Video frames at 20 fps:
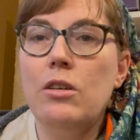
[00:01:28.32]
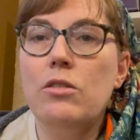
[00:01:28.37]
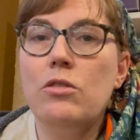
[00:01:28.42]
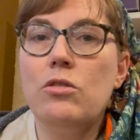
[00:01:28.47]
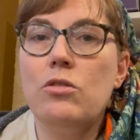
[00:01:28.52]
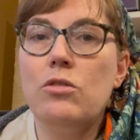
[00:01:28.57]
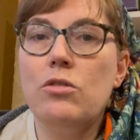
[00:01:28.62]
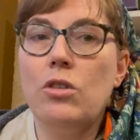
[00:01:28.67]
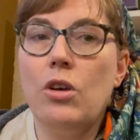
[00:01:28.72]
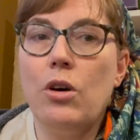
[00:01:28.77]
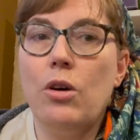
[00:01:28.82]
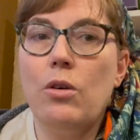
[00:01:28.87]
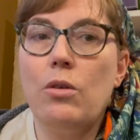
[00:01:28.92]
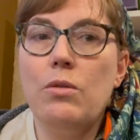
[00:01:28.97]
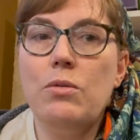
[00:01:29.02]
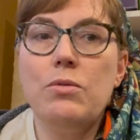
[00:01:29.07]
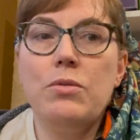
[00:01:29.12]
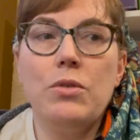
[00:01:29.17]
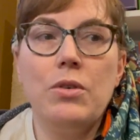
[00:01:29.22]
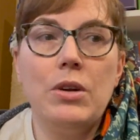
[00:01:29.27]
So,
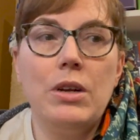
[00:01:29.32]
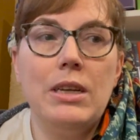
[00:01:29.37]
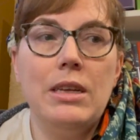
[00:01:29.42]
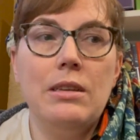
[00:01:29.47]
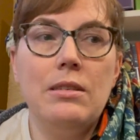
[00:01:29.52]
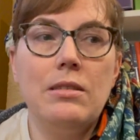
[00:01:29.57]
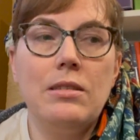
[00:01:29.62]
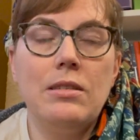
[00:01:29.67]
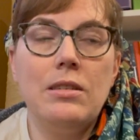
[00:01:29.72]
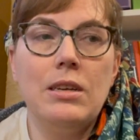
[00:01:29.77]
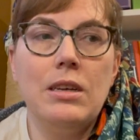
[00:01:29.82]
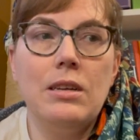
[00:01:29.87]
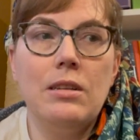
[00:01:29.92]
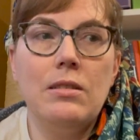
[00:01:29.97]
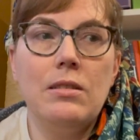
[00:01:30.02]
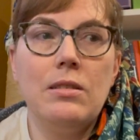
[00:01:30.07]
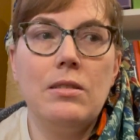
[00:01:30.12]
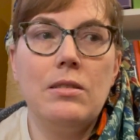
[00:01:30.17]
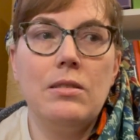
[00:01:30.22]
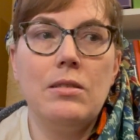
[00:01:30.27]
for
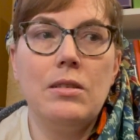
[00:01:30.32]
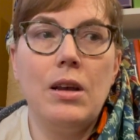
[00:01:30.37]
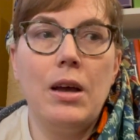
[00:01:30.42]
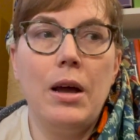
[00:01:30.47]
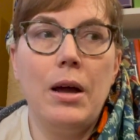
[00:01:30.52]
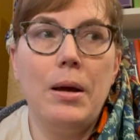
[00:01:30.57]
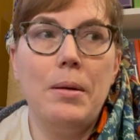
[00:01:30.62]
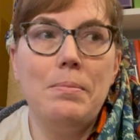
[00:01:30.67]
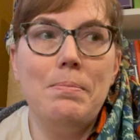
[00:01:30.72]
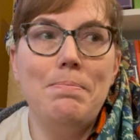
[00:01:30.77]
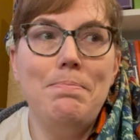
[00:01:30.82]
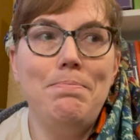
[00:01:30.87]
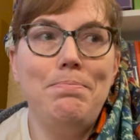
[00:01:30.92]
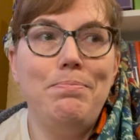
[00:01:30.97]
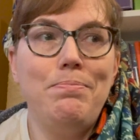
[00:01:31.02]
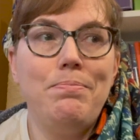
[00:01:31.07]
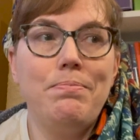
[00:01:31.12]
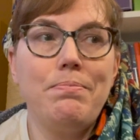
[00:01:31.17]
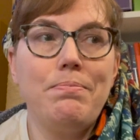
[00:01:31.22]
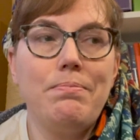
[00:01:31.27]
instance,
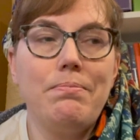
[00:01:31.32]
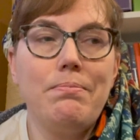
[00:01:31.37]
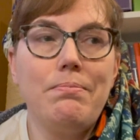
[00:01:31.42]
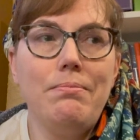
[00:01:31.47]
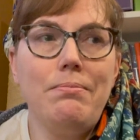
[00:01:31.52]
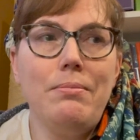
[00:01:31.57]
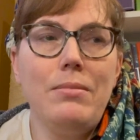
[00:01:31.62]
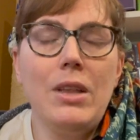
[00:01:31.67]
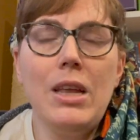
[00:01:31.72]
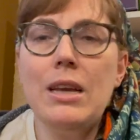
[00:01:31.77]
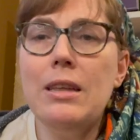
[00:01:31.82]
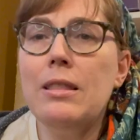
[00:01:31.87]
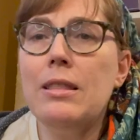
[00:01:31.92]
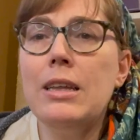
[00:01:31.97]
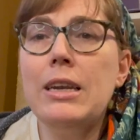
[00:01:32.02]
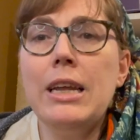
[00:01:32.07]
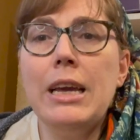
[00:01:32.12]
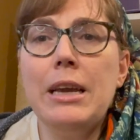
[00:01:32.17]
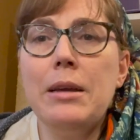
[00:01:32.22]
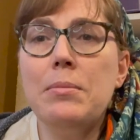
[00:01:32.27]
the
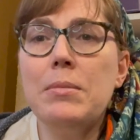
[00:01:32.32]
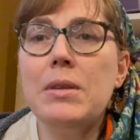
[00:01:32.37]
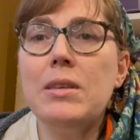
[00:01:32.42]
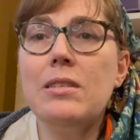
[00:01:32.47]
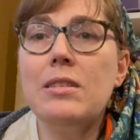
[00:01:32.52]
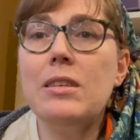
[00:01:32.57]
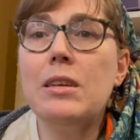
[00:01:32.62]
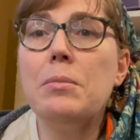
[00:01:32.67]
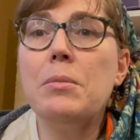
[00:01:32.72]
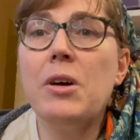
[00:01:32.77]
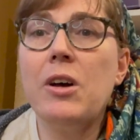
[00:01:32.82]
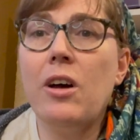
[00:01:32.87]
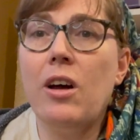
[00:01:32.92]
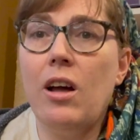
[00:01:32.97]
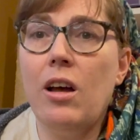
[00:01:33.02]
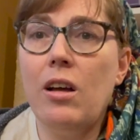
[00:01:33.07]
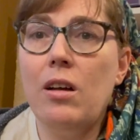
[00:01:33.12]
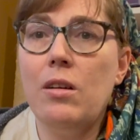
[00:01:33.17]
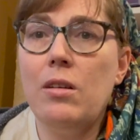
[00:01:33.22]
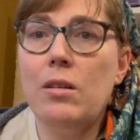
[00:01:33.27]
name Simcha,